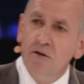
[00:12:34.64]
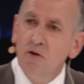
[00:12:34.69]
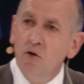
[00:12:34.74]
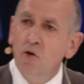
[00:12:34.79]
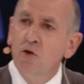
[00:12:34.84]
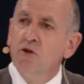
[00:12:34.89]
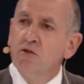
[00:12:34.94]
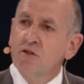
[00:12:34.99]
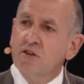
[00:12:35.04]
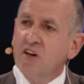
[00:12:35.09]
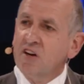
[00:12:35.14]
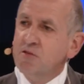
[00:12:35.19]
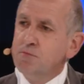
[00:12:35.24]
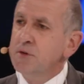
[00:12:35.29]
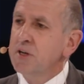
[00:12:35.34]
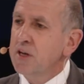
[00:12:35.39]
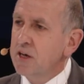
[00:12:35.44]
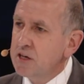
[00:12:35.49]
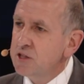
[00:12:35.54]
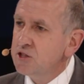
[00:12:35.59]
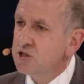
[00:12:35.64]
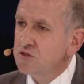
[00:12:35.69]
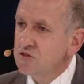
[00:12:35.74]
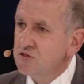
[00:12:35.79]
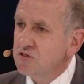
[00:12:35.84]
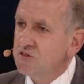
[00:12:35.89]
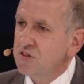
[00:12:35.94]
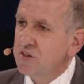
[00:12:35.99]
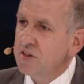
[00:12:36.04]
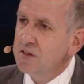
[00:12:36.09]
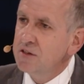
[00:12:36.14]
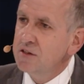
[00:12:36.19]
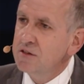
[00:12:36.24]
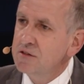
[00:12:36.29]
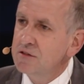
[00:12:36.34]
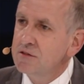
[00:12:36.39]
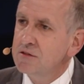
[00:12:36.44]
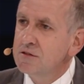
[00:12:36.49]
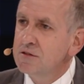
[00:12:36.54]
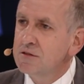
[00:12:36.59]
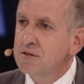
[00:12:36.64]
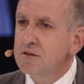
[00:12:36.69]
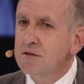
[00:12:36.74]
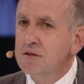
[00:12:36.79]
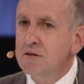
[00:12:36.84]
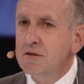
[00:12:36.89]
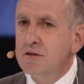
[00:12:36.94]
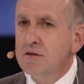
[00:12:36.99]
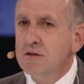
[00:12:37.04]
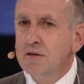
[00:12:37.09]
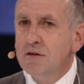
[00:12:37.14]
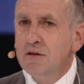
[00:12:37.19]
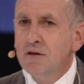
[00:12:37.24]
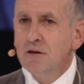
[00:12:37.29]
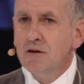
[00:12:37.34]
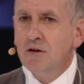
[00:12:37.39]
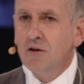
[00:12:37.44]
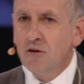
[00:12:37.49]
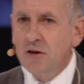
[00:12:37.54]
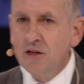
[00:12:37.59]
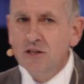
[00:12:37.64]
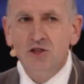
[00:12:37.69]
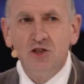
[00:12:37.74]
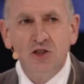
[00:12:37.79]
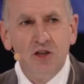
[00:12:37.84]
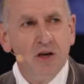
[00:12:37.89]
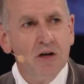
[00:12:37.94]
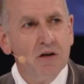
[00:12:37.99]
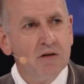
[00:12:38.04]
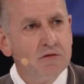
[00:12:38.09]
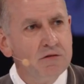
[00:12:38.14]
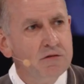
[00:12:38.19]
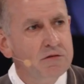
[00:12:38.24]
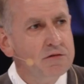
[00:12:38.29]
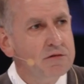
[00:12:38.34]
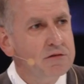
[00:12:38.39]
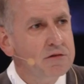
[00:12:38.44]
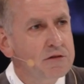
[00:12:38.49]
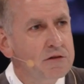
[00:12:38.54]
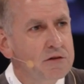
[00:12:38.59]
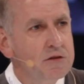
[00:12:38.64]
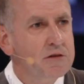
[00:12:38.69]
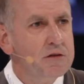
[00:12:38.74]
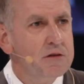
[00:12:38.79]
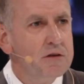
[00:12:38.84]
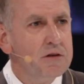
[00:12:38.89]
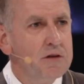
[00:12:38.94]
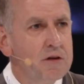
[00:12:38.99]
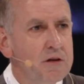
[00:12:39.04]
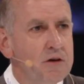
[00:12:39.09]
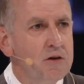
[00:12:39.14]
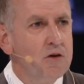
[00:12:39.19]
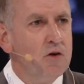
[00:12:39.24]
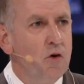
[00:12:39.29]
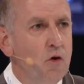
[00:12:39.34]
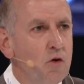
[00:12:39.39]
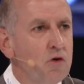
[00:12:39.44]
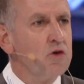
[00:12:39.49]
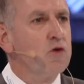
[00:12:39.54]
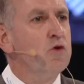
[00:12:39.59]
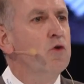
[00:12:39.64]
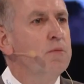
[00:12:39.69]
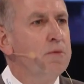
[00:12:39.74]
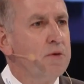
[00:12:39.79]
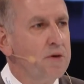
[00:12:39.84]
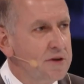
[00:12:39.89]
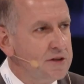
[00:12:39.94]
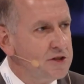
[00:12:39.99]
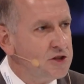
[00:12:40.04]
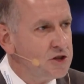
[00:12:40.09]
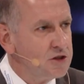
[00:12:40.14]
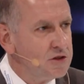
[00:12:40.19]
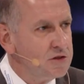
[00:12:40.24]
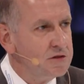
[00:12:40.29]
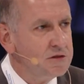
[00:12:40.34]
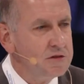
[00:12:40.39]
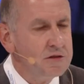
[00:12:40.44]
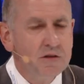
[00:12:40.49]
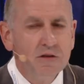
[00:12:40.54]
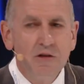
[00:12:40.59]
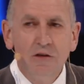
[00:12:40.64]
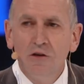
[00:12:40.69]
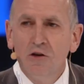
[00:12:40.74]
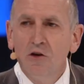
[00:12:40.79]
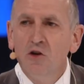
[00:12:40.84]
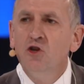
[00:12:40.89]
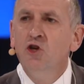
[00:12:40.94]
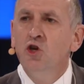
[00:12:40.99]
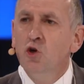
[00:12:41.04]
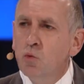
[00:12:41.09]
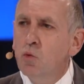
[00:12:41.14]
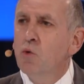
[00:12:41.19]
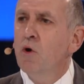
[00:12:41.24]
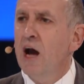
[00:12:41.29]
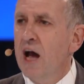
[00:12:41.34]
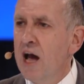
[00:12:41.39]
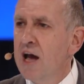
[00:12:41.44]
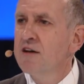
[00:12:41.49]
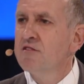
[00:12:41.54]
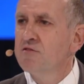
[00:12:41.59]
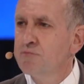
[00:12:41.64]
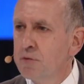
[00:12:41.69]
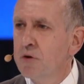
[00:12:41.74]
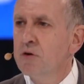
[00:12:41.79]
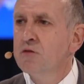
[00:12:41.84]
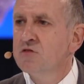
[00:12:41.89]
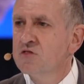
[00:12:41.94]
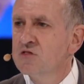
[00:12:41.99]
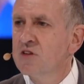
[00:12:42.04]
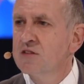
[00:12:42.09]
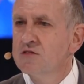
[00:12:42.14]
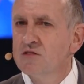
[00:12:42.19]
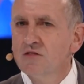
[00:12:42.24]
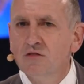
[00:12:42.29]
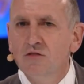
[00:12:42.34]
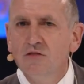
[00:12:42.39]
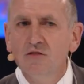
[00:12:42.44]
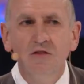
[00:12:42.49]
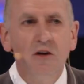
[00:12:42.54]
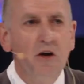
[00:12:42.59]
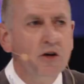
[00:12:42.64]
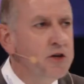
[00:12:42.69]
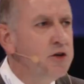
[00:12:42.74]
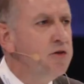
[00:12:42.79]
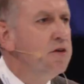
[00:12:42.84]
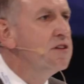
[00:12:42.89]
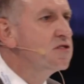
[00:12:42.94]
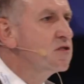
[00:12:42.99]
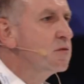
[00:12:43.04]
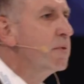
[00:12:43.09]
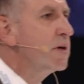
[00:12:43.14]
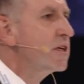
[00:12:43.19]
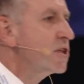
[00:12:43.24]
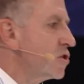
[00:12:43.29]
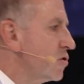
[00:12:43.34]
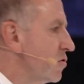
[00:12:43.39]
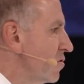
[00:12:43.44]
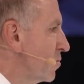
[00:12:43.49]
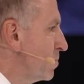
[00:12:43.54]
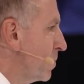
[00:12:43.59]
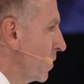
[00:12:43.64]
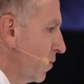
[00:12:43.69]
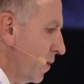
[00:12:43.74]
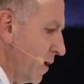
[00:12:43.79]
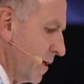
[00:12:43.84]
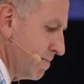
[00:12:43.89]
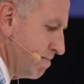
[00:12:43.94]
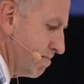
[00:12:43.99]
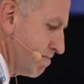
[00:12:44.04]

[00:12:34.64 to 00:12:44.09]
or you're a government agency or an NGO or a corporation, you will have processes and you need to make sure it's built in.